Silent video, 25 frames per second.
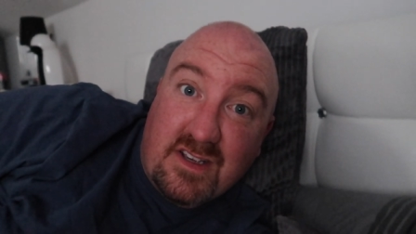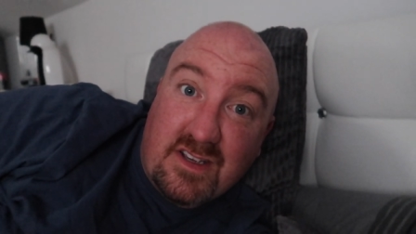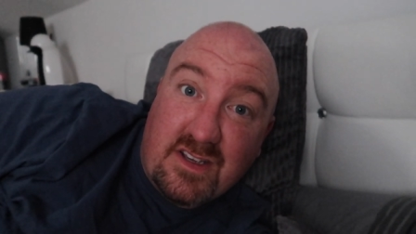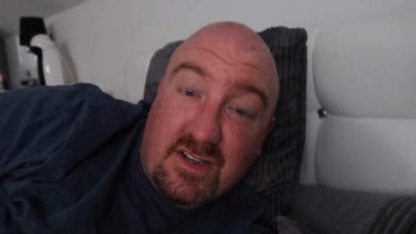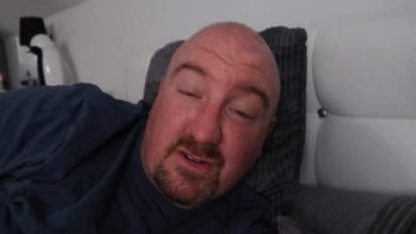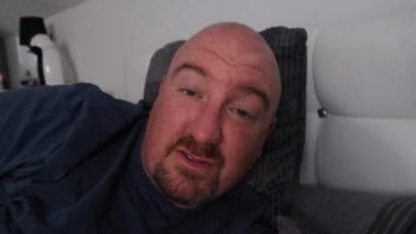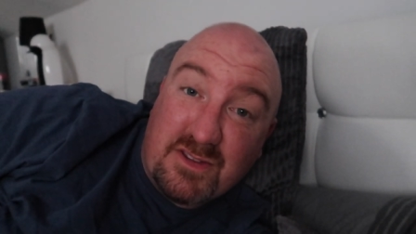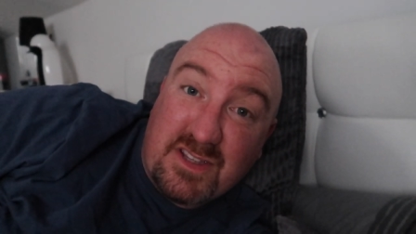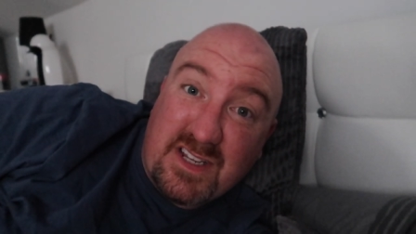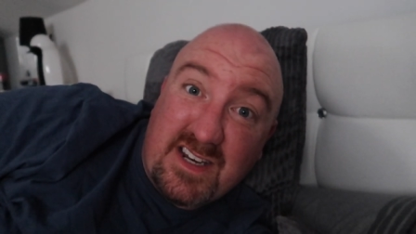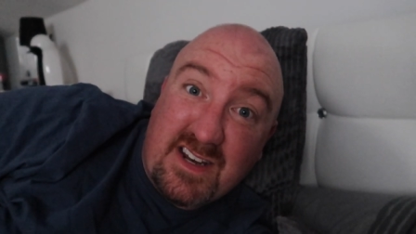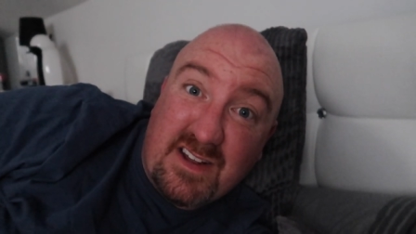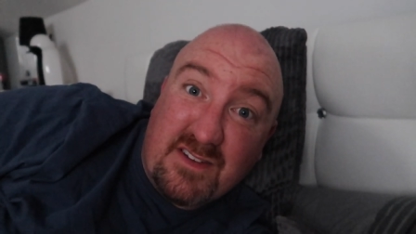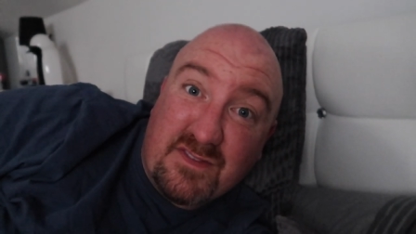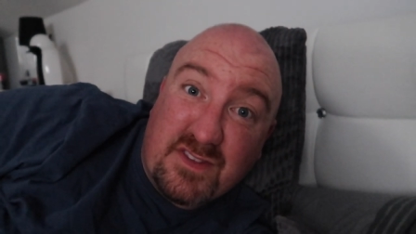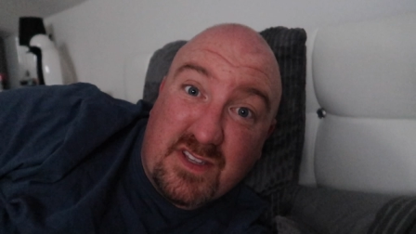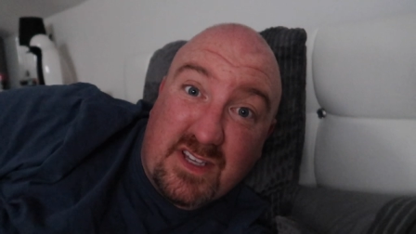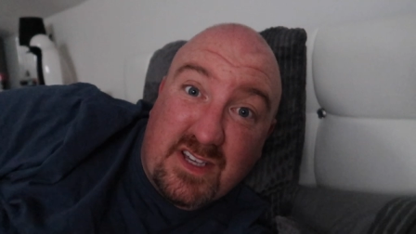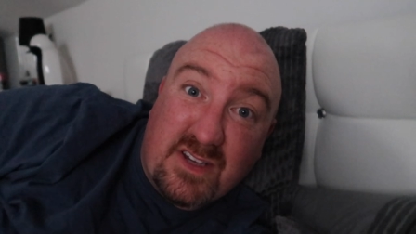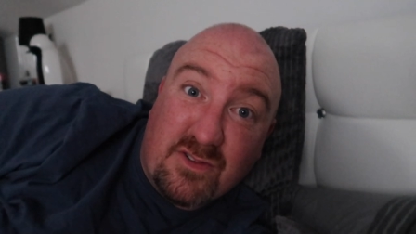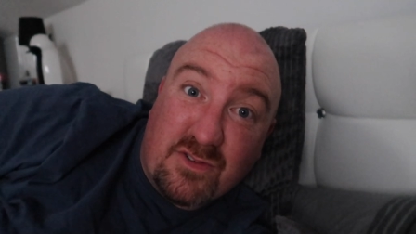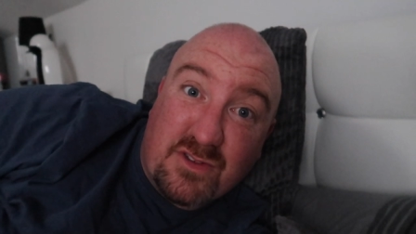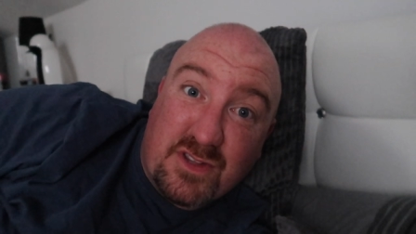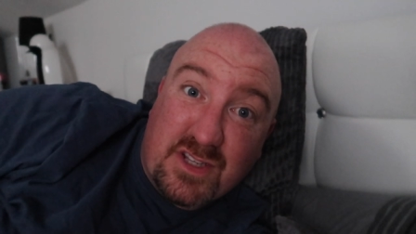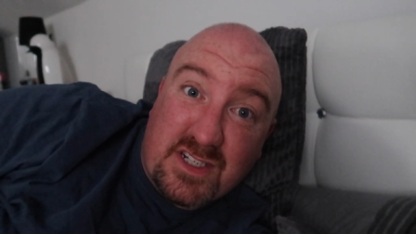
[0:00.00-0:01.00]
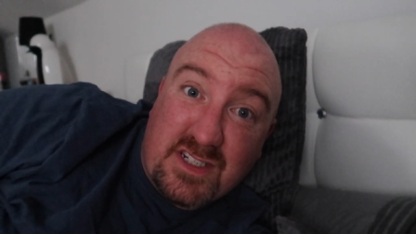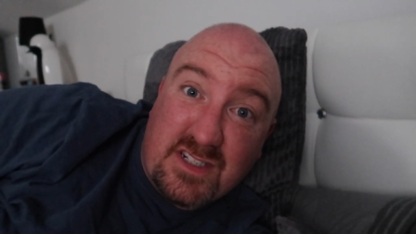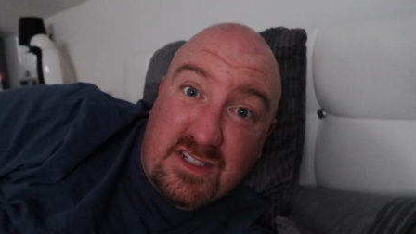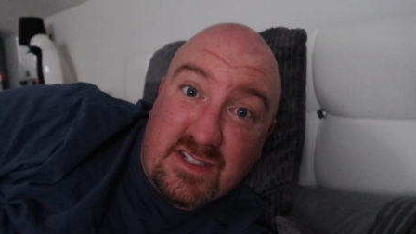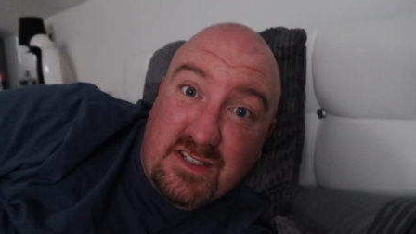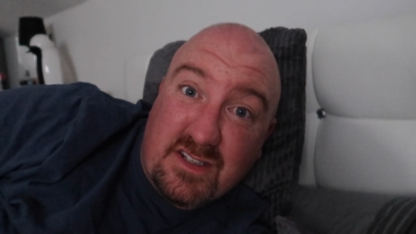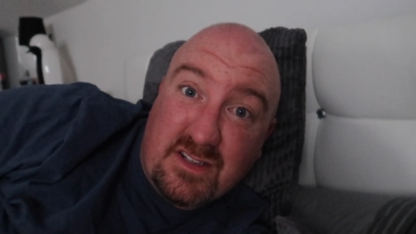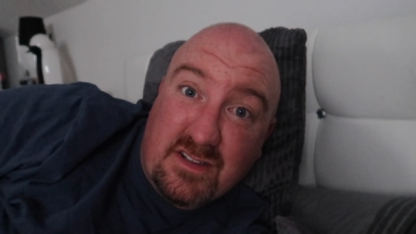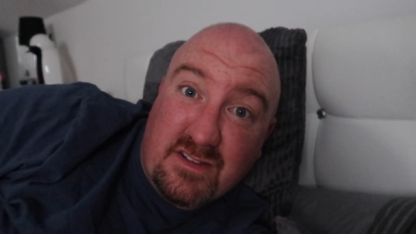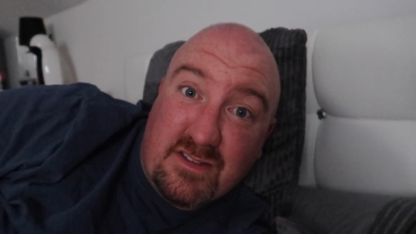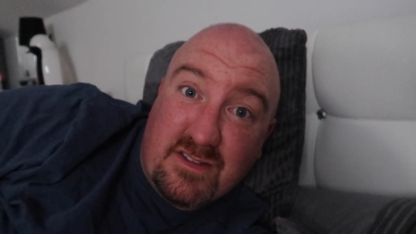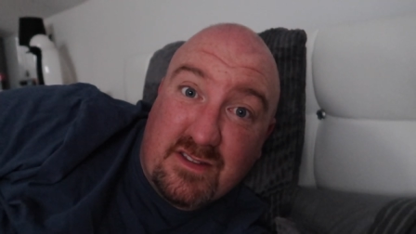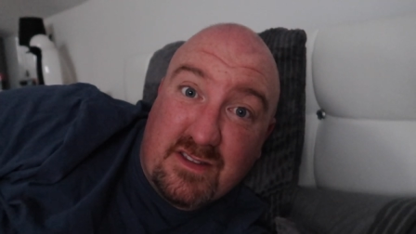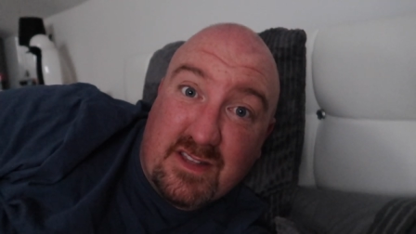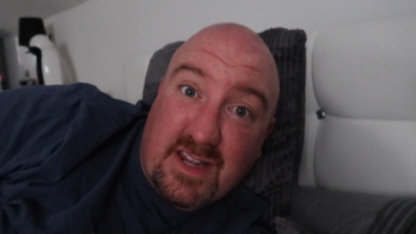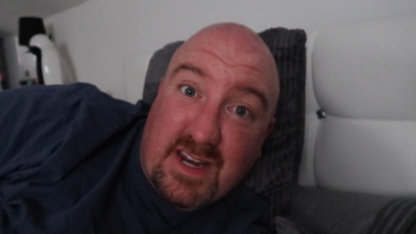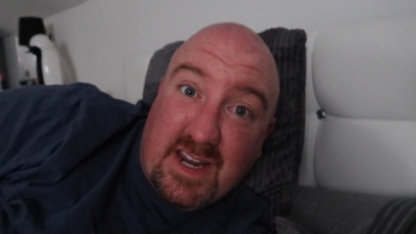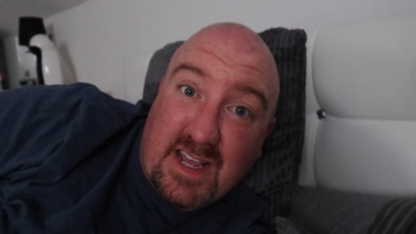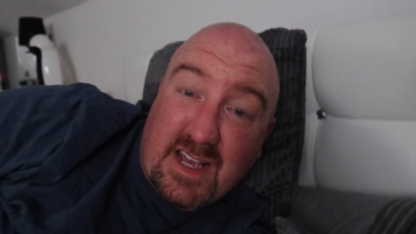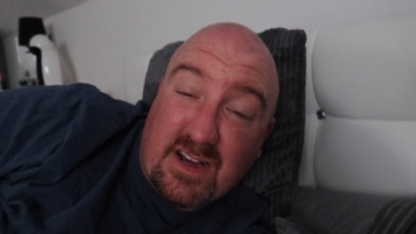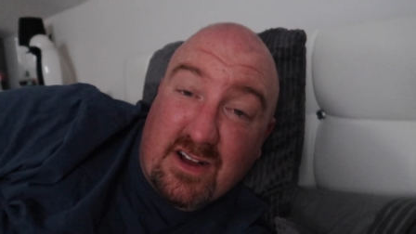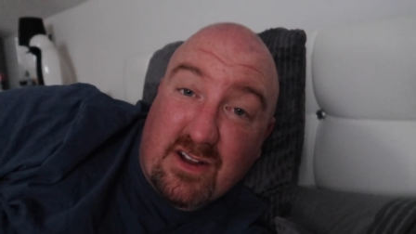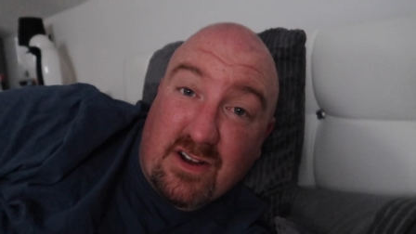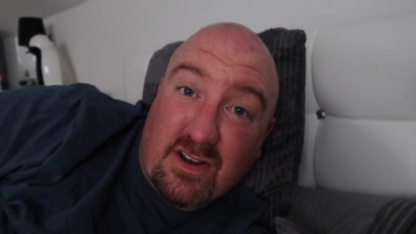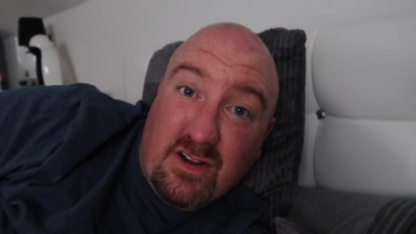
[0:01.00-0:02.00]
you know I didn't have the audition till
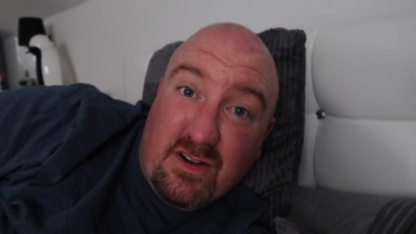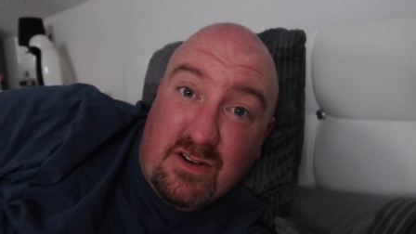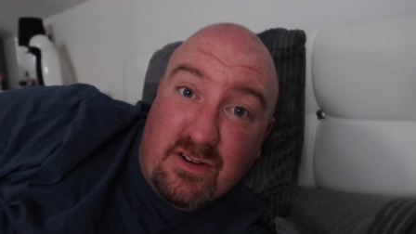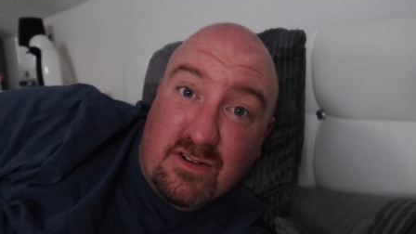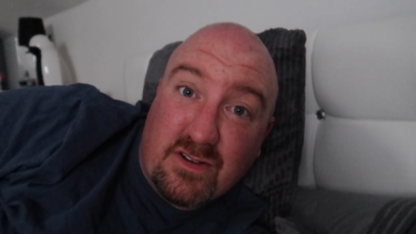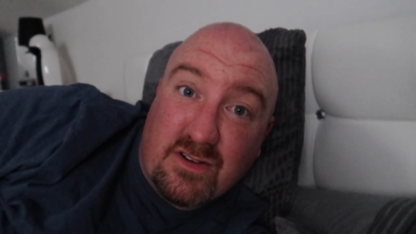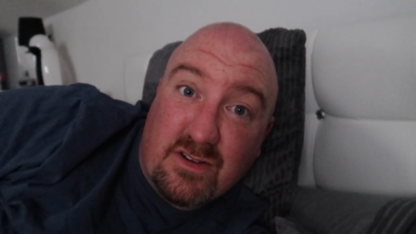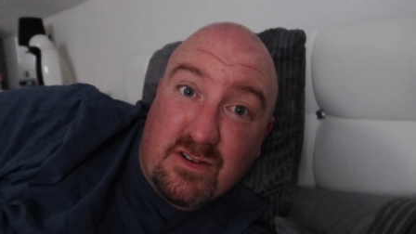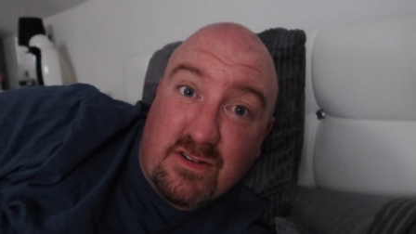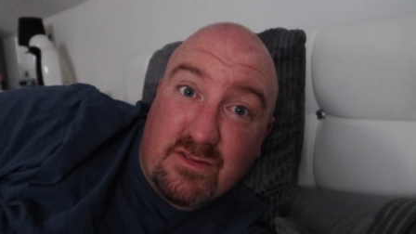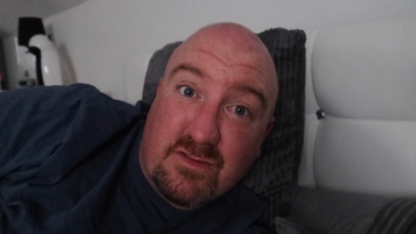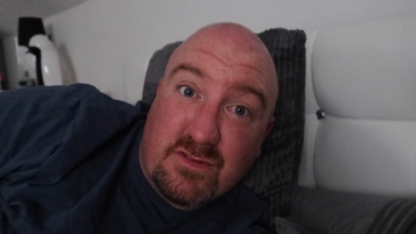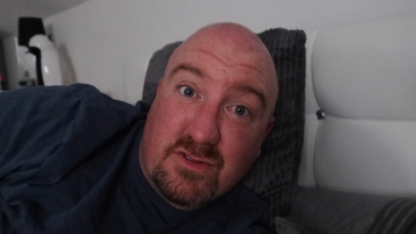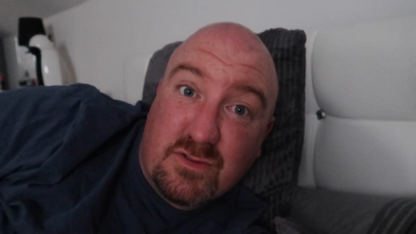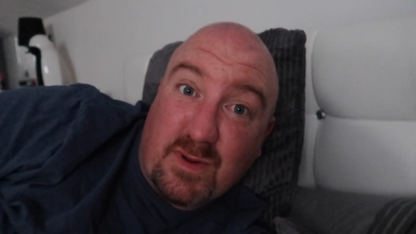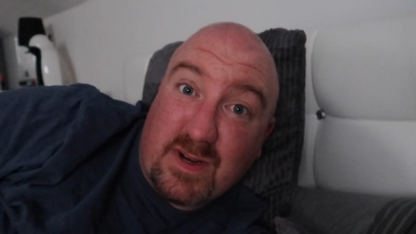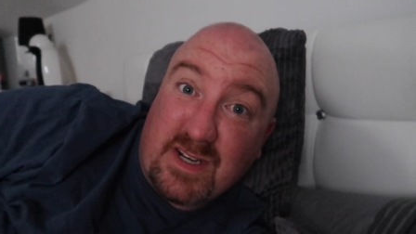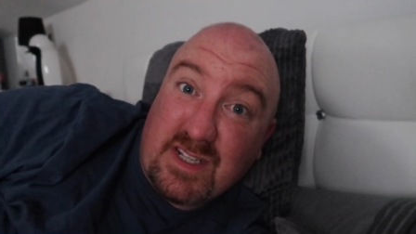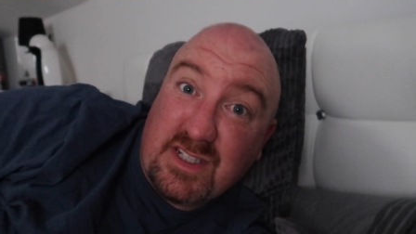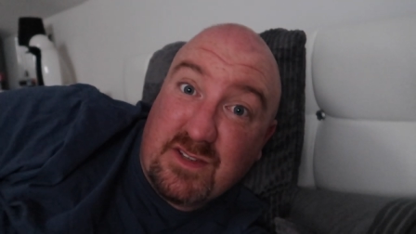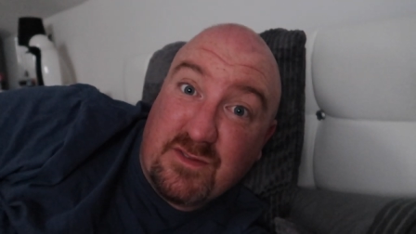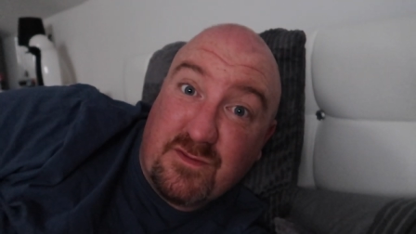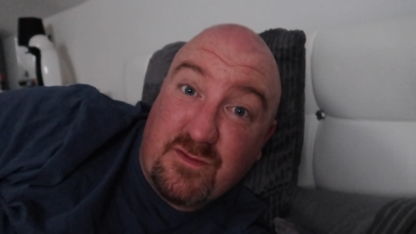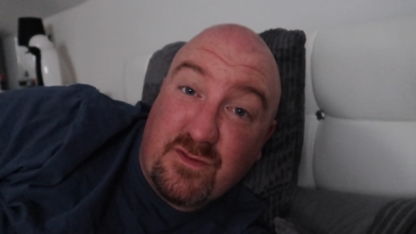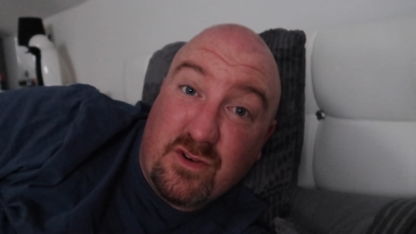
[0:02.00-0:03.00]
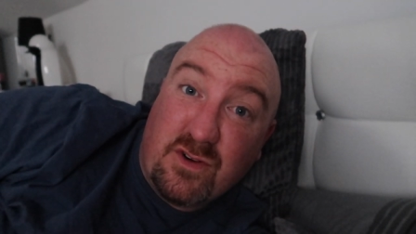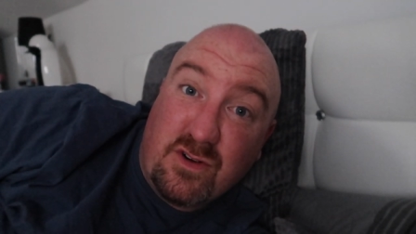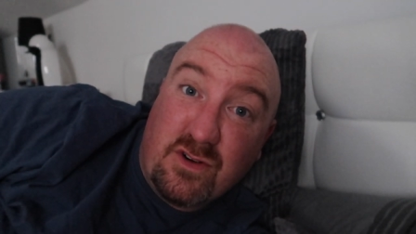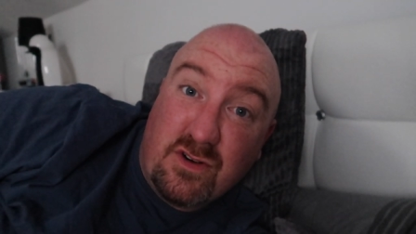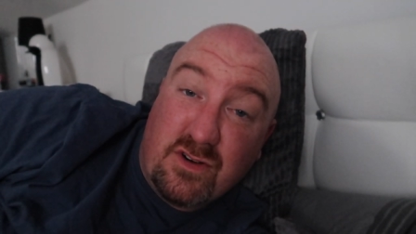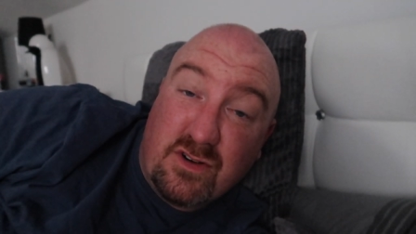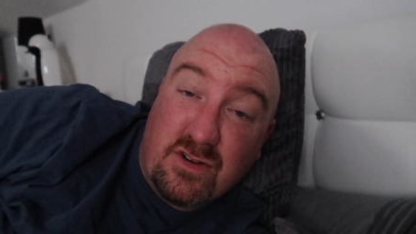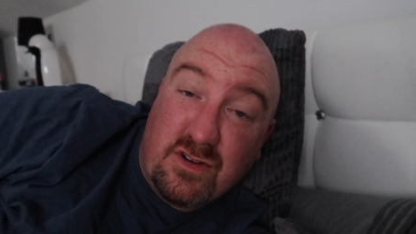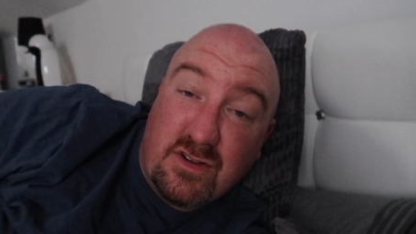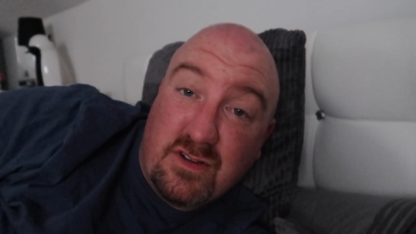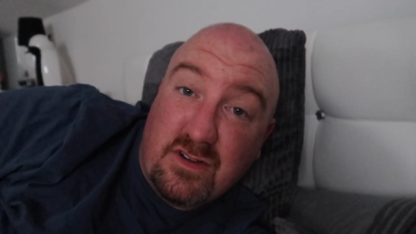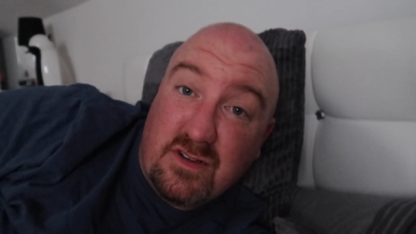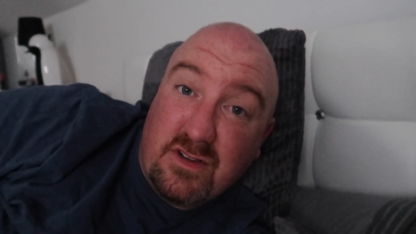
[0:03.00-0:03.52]
three o'clock, twenty to four.